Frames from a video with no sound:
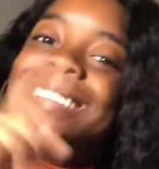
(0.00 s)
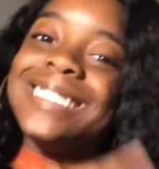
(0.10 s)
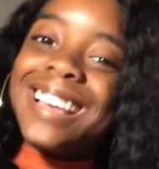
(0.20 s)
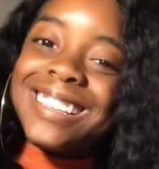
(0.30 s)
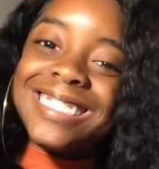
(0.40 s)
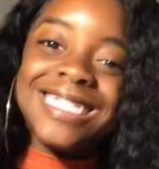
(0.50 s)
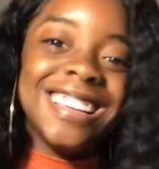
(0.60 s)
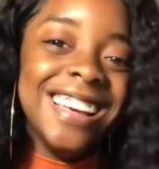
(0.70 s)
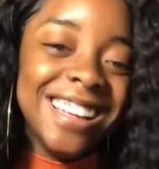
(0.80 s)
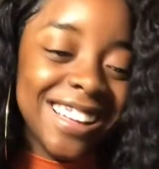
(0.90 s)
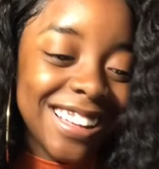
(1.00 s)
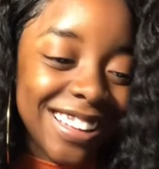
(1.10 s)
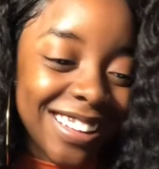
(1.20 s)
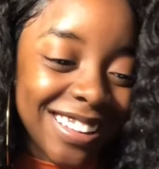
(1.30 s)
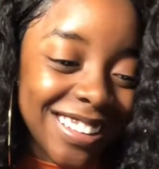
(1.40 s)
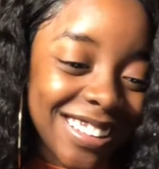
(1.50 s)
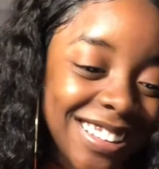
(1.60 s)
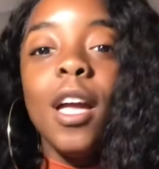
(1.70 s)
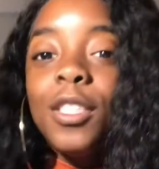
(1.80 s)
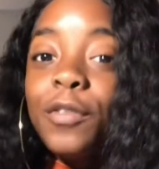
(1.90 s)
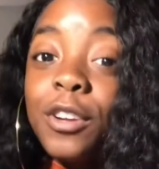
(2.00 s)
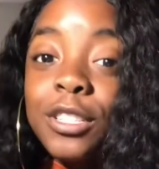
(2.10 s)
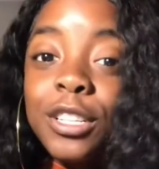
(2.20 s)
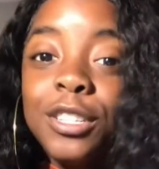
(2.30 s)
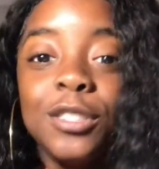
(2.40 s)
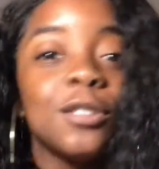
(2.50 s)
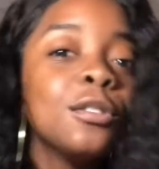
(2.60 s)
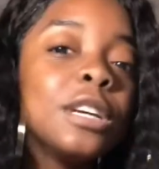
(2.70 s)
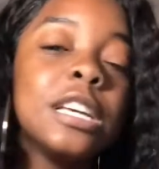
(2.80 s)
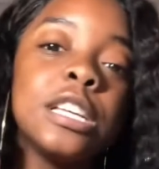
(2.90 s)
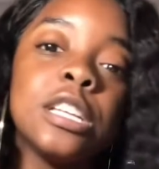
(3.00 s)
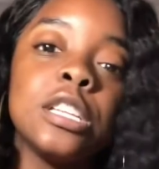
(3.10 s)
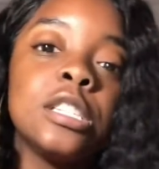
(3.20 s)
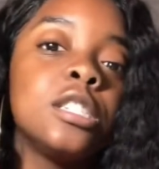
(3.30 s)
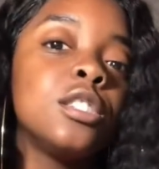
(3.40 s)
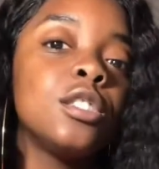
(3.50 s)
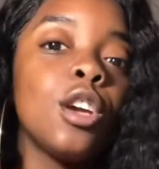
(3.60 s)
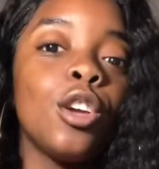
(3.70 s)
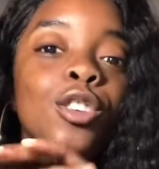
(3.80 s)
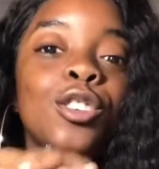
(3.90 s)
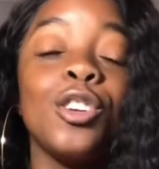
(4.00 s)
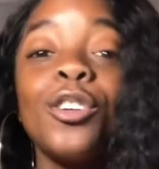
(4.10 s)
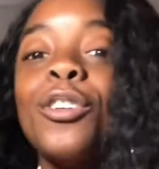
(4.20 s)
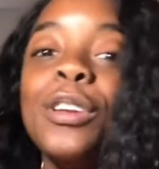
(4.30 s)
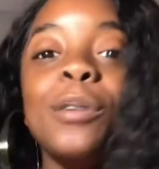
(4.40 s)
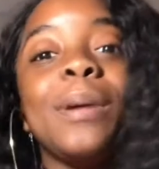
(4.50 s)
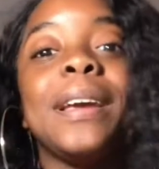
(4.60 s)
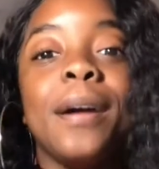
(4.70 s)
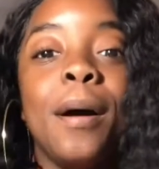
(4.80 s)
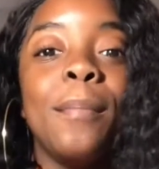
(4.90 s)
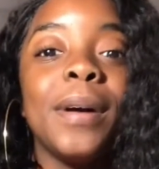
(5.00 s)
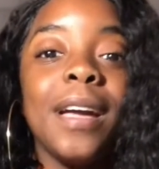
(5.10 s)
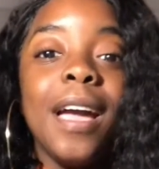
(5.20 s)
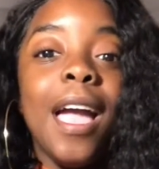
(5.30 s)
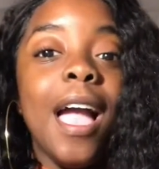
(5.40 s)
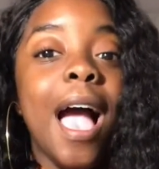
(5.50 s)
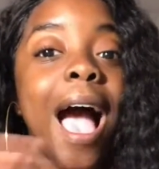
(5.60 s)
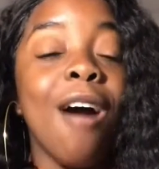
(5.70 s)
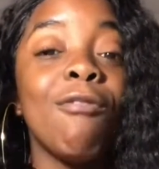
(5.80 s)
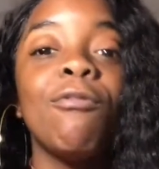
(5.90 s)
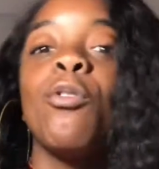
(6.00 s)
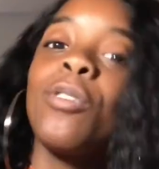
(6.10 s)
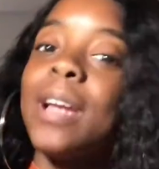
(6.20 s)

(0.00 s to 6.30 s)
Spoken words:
Yes. The first thing you do is you're going to wake up at 4